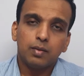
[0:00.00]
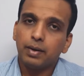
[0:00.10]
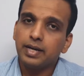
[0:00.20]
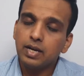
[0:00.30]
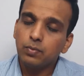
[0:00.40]

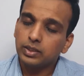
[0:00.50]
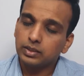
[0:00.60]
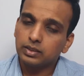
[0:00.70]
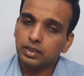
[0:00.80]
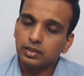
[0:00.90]
My dear
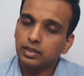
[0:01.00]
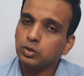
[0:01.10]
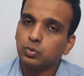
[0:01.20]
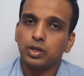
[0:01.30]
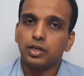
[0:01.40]
ones, in
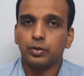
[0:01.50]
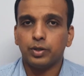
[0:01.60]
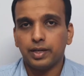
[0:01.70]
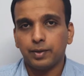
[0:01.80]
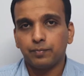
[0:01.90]
this world
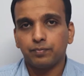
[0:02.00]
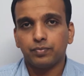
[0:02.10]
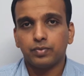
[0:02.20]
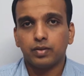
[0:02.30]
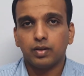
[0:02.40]

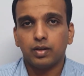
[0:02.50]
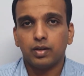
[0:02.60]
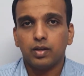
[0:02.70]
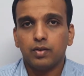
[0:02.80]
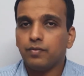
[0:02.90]
today,